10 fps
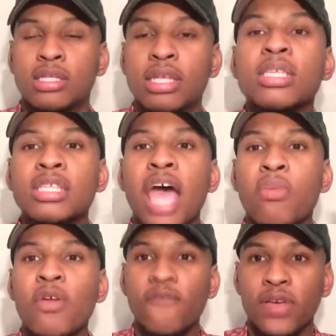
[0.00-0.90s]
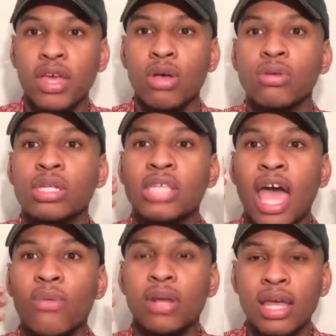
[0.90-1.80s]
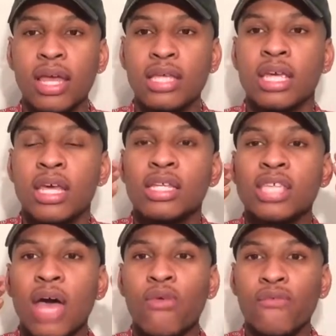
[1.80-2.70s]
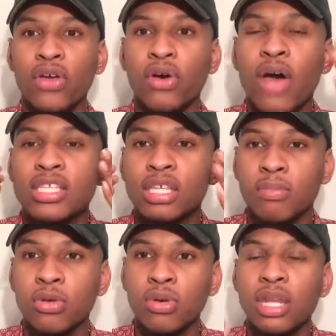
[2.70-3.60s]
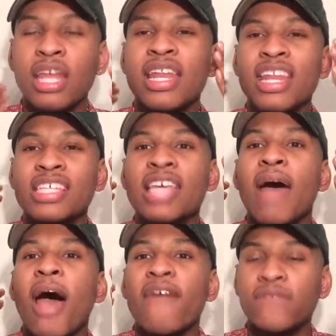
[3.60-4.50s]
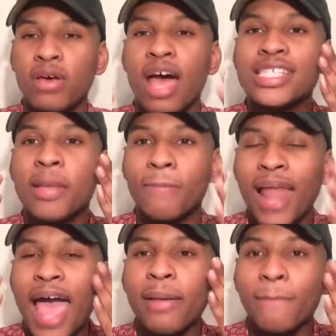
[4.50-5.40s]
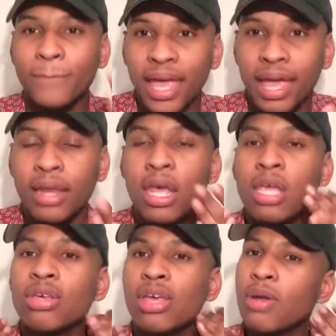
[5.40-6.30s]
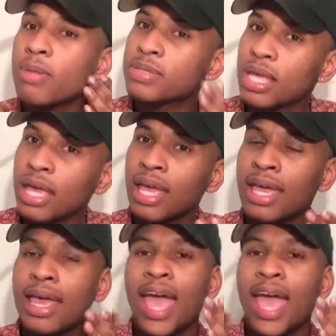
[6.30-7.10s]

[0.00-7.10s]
This is how we feel. This is how it is. This is how we feel as a community. And this is how I feel as a black man. You get what I'm saying?